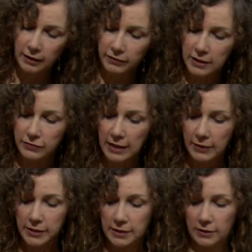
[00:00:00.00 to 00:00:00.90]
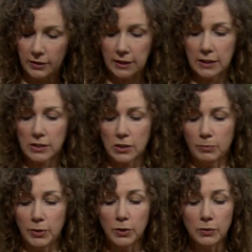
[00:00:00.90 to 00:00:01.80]
of these flowers are looking so
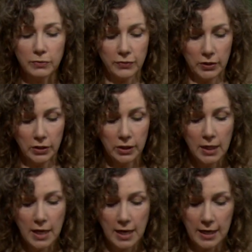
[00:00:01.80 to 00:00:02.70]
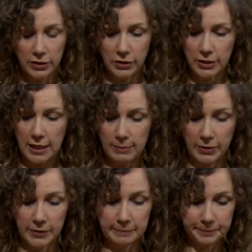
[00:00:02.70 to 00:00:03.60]
beautiful on your
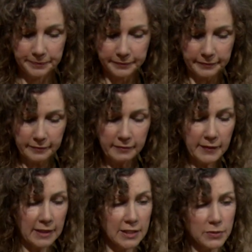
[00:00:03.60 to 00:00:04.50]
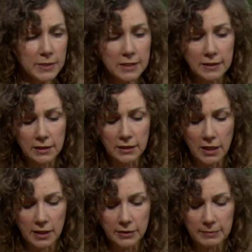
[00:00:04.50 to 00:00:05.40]
table. This one's a little
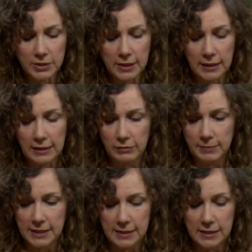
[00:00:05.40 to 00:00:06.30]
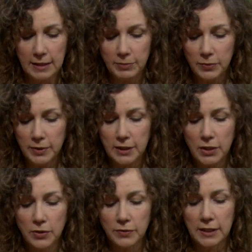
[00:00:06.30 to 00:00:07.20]
long, so I'm just going to give them a snip. You really
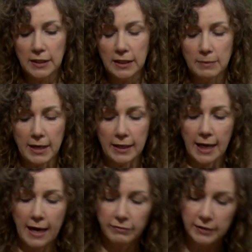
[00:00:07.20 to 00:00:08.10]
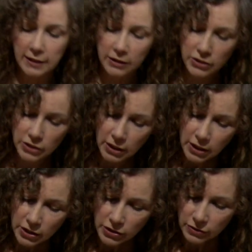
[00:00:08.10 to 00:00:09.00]
only need about a ½ an inch
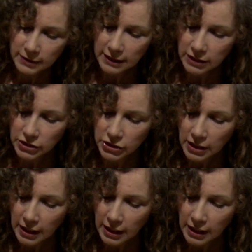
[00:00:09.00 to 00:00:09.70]
to an inch,